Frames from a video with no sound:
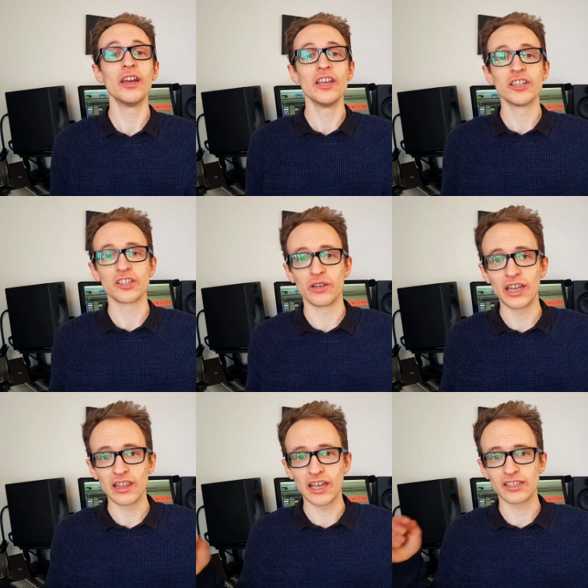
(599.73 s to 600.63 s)
So
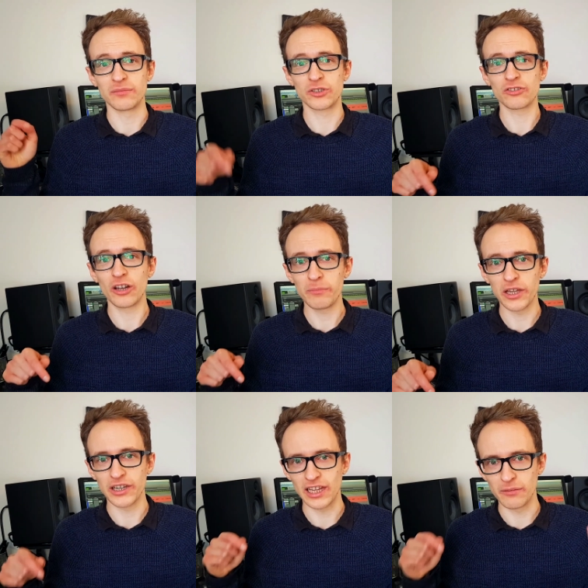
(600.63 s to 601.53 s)
hit that subscribe
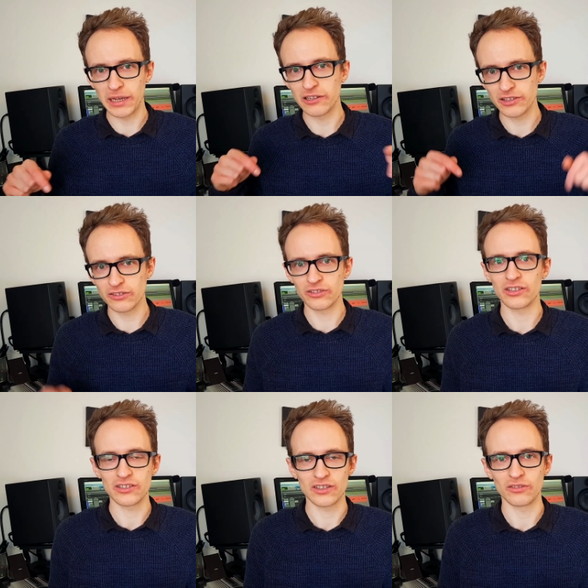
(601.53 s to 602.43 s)
button and the bell icon
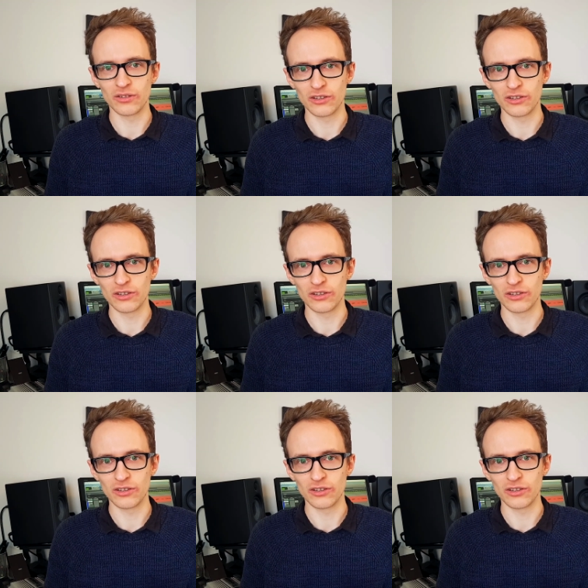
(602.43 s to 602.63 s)
so you're the